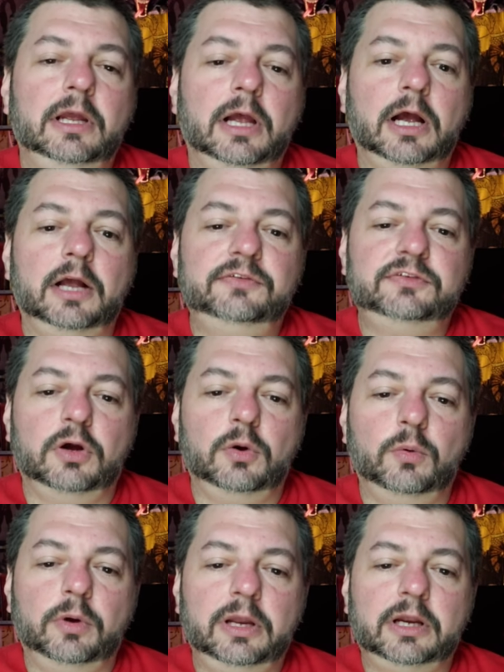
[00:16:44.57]
uh,
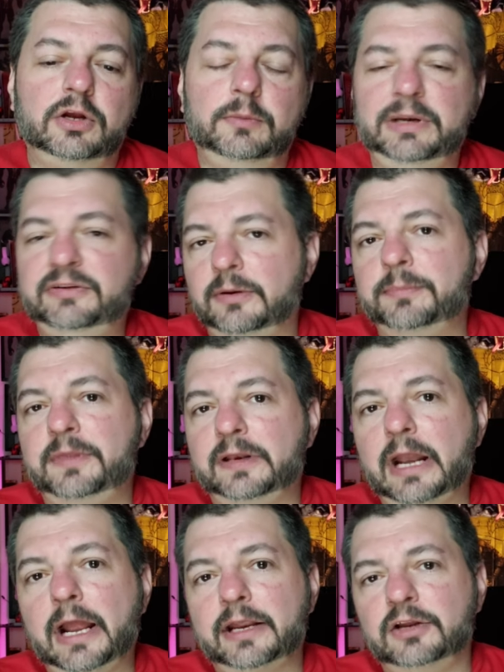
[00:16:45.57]
so it could be something
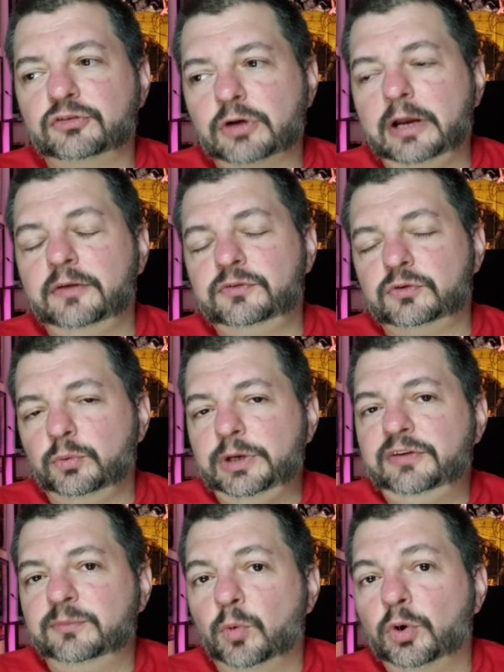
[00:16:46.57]
that I can try to
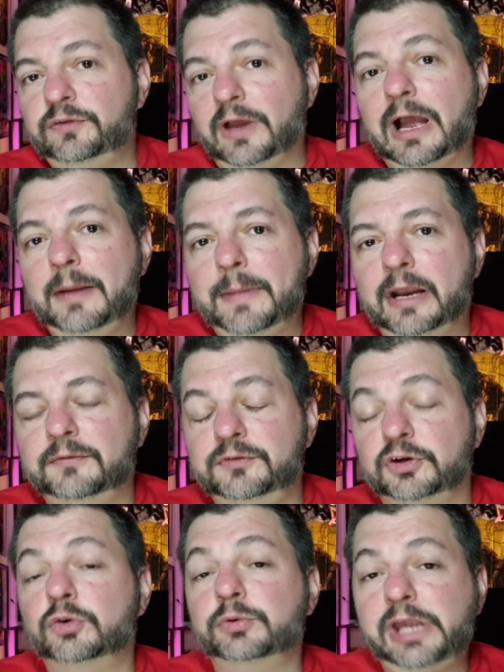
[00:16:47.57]
squeeze more time out of
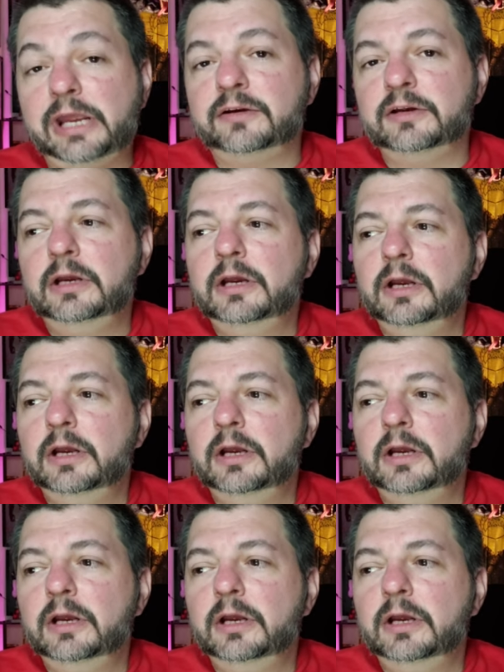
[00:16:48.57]
to create